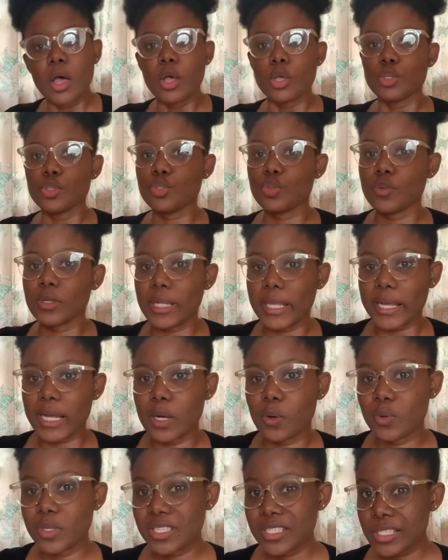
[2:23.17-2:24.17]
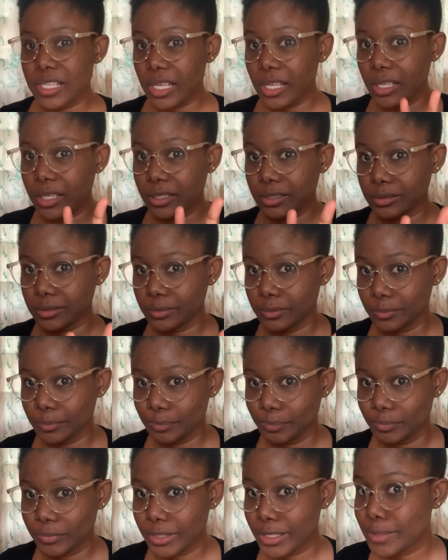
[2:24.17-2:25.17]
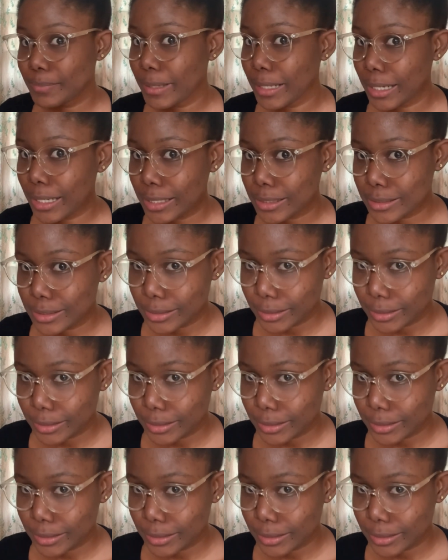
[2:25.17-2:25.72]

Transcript: So like I was saying, this is my last